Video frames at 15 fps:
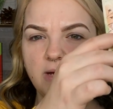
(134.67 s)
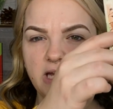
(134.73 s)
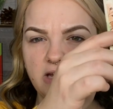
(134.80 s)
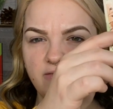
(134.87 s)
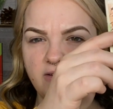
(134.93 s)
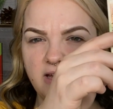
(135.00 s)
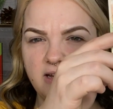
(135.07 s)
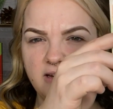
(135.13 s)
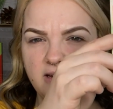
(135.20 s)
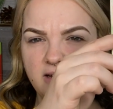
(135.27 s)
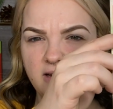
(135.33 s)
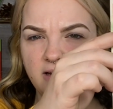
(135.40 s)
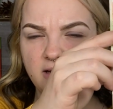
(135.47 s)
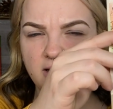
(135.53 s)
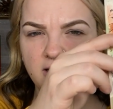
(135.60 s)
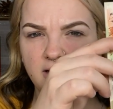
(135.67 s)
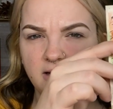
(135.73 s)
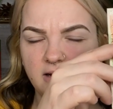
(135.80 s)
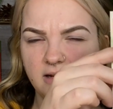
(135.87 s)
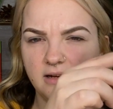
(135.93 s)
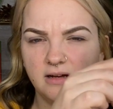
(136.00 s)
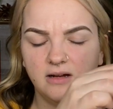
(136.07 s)
even?
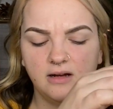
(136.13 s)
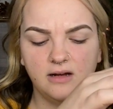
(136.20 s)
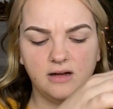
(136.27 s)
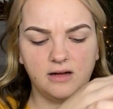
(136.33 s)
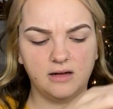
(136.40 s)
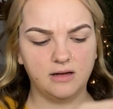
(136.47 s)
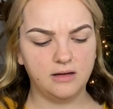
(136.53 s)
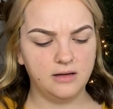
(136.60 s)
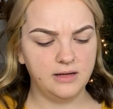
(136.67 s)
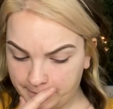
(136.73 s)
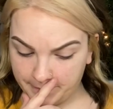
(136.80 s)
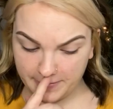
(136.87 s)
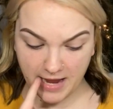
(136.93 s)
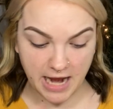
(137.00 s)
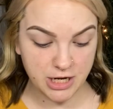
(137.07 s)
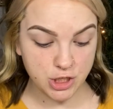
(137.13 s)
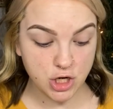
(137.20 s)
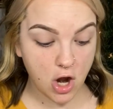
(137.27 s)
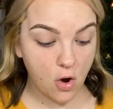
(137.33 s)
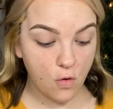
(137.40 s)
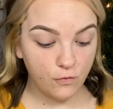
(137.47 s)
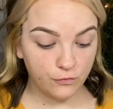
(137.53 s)
Ugh. I
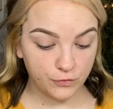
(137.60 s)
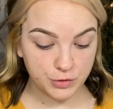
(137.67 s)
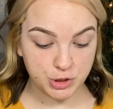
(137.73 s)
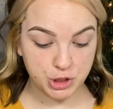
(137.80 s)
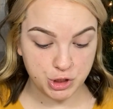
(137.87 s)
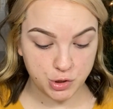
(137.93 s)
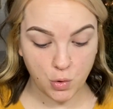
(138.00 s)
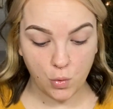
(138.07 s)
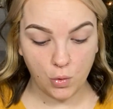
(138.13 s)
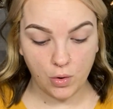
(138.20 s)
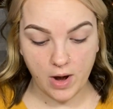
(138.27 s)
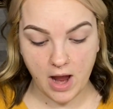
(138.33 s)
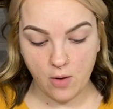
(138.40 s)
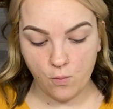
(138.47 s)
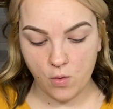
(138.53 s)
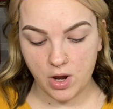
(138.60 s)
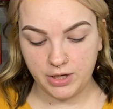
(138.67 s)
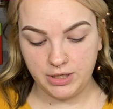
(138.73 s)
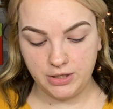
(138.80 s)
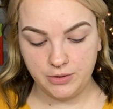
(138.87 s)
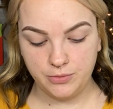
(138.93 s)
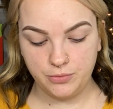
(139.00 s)
know for sure I want to
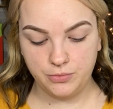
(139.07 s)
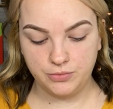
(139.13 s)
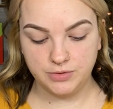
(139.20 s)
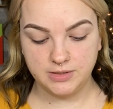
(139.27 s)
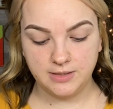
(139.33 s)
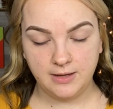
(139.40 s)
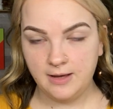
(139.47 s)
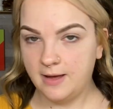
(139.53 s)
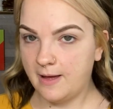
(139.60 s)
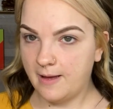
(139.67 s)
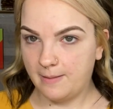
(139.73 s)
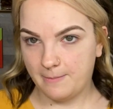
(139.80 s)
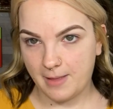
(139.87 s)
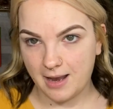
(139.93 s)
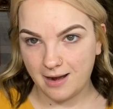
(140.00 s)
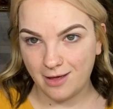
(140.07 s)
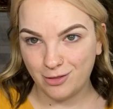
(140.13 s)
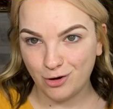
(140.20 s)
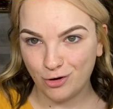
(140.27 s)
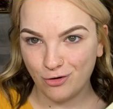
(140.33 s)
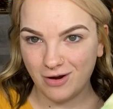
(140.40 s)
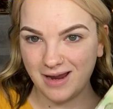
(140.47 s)
use another
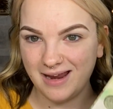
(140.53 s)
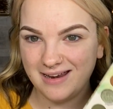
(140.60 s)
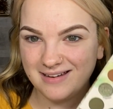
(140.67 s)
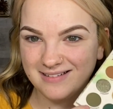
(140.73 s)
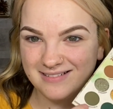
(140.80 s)
green.